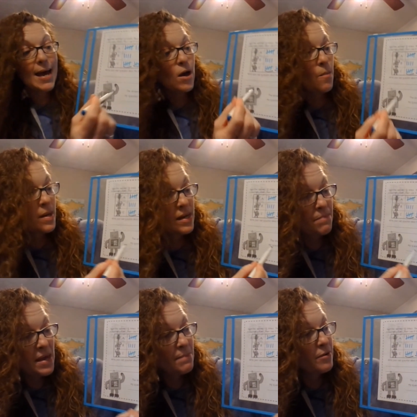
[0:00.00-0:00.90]
How many
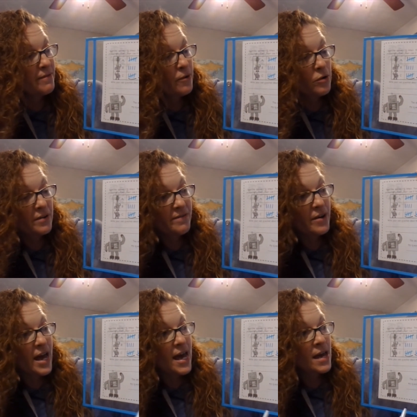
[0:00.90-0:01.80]
people voted
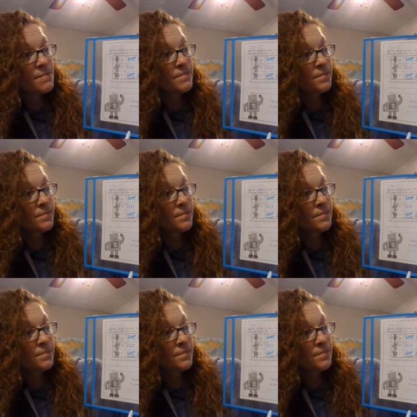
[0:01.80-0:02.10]
for A?